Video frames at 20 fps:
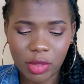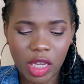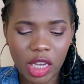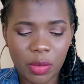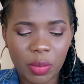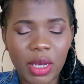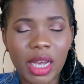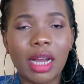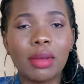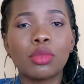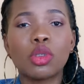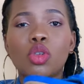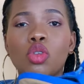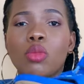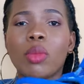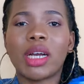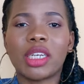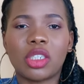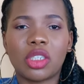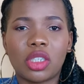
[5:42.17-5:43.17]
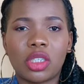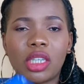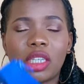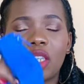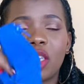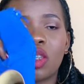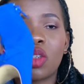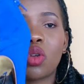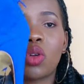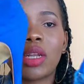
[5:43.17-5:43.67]
it becomes too much. This
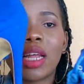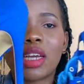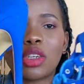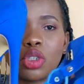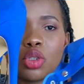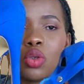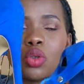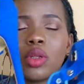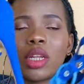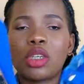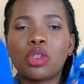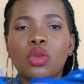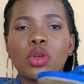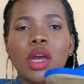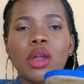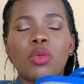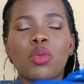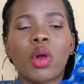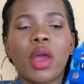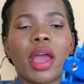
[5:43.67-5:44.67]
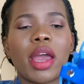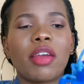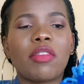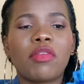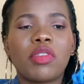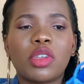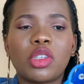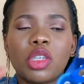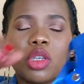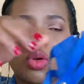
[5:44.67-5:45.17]
is not a shoe that you can wear
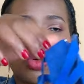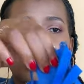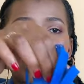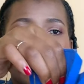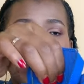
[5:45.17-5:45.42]
every single